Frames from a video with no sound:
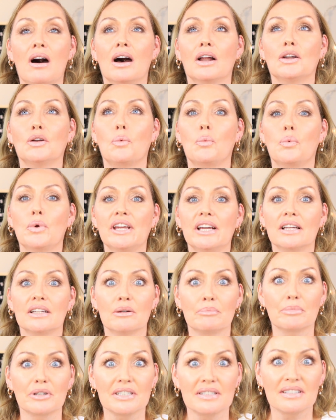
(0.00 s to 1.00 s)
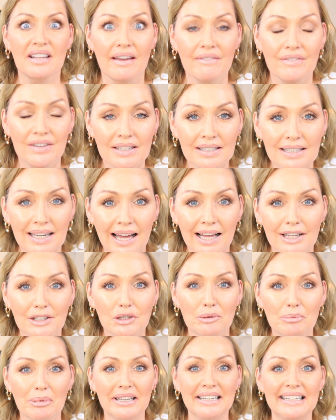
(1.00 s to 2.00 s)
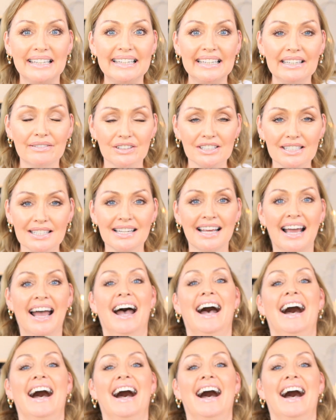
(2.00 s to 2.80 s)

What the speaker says: on week number 7. Can you believe it?